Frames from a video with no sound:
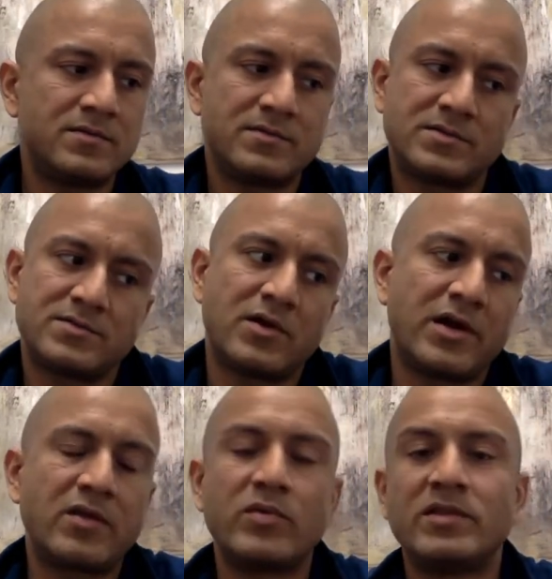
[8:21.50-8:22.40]

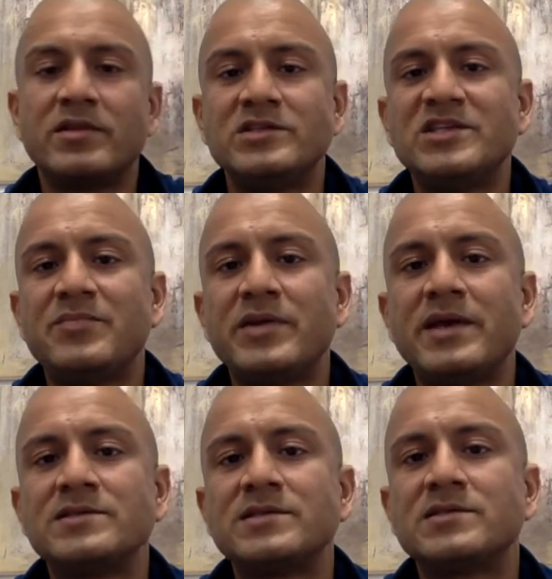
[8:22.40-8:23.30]
starting with the
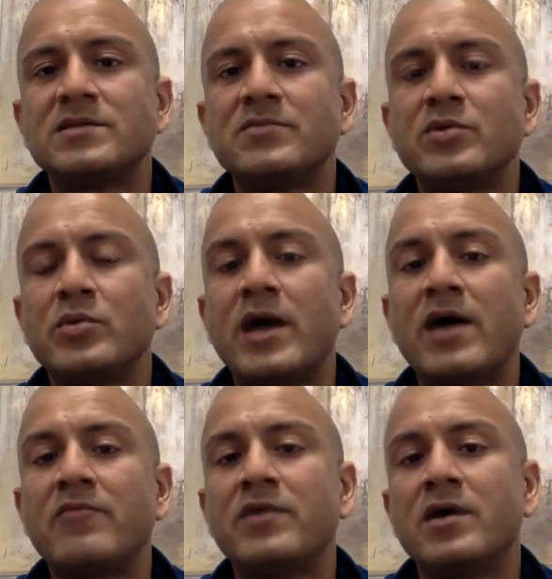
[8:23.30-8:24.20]
GPS system, you
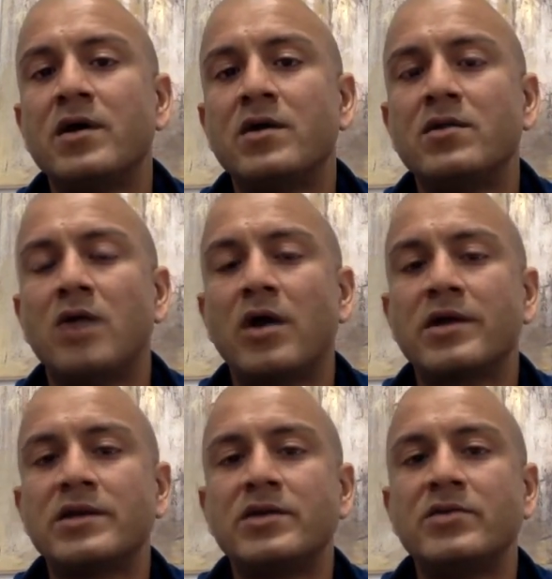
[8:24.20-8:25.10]
have
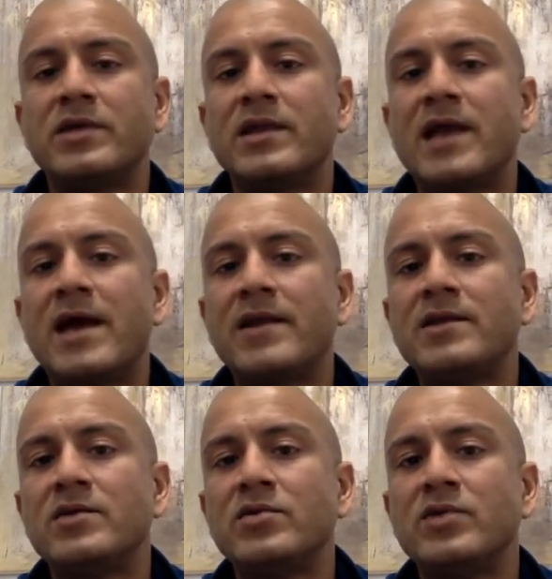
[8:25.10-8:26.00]
longitude and
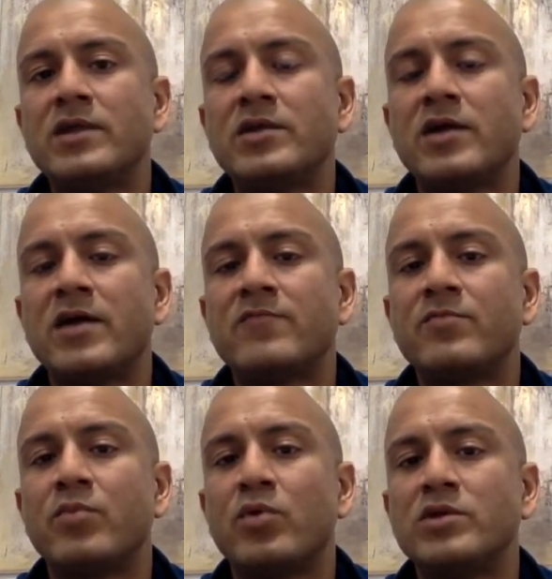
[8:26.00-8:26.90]
latitude, and you
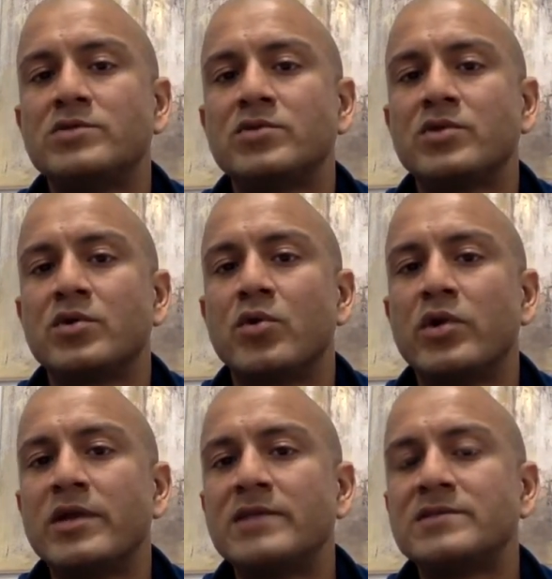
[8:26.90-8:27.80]
have points on the
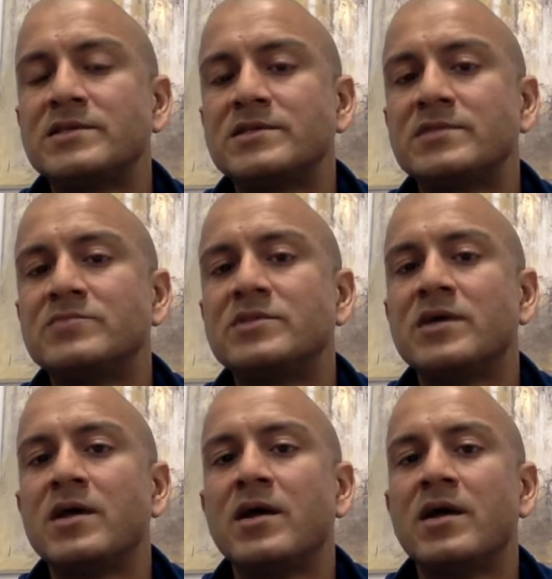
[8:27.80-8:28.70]
coordinate systems
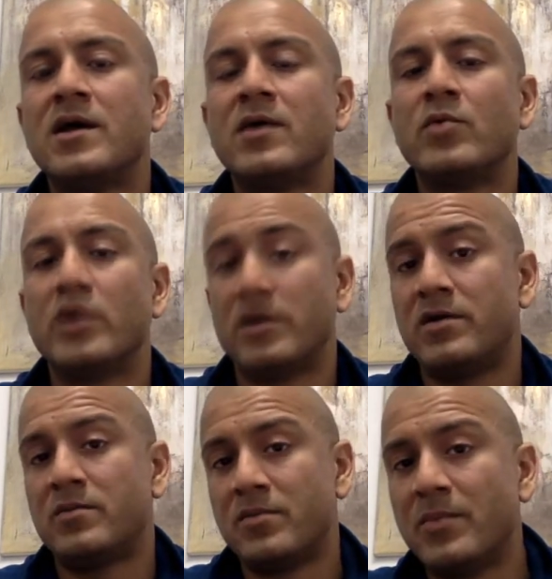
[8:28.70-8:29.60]

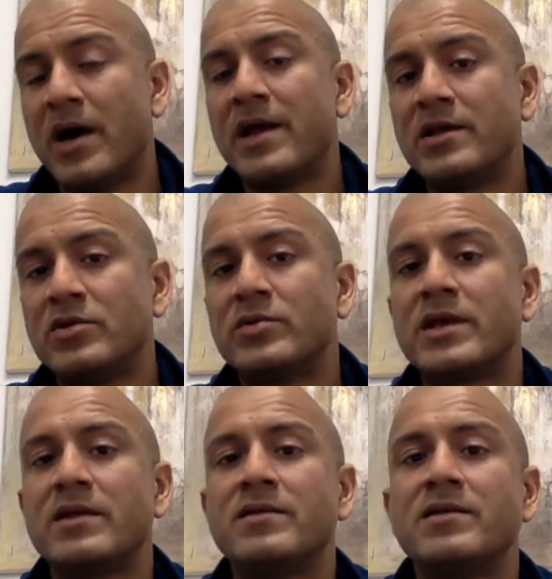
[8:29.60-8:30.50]
whereby you
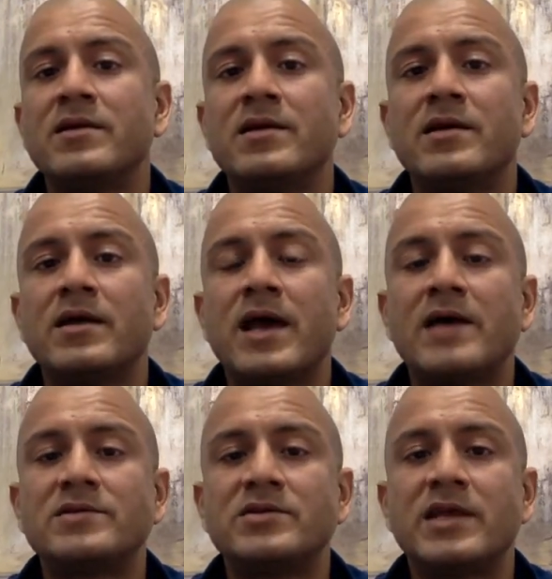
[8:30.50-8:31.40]
can
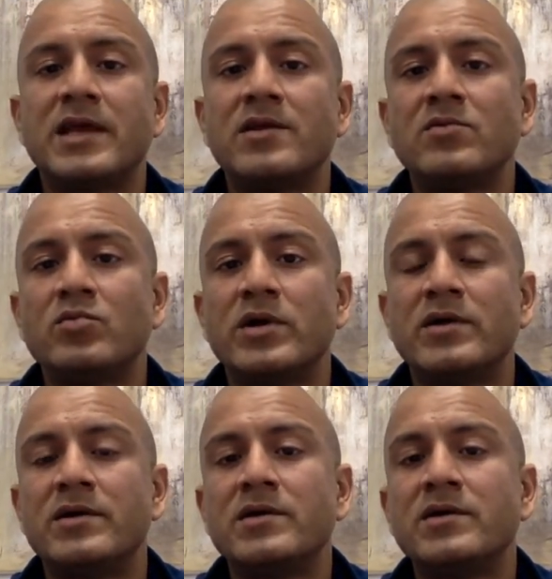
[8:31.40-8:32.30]
ascertain
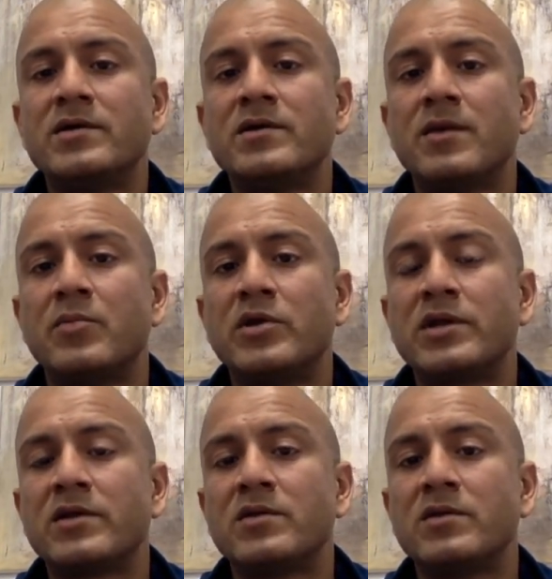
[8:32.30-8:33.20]
where a
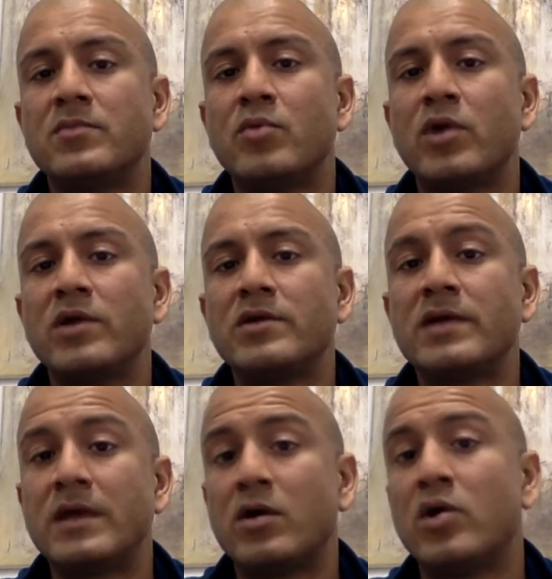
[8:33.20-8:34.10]
particular point
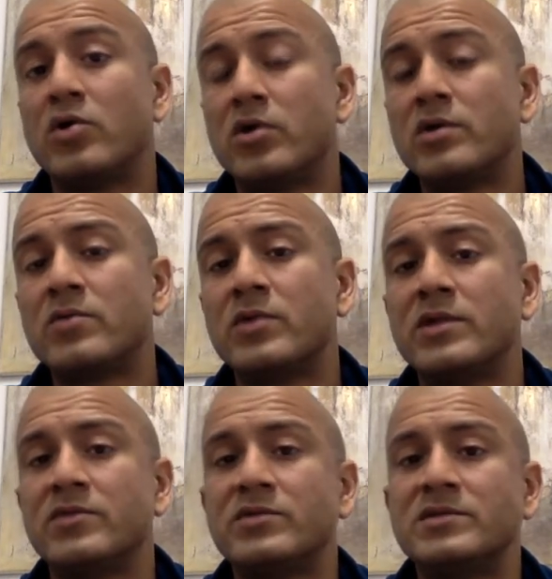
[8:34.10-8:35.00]
on Earth
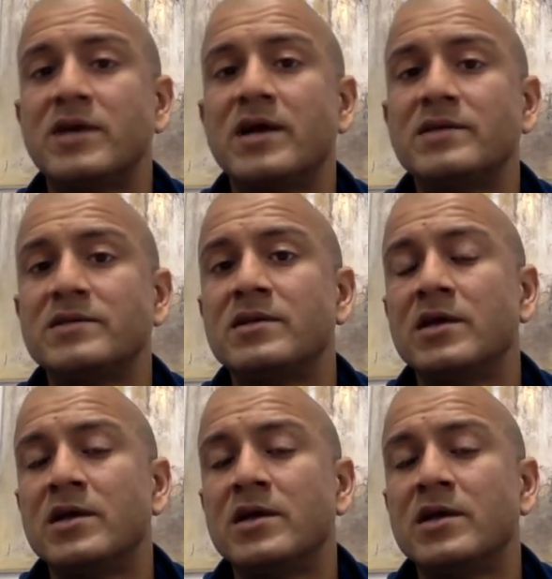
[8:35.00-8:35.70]
really resides, and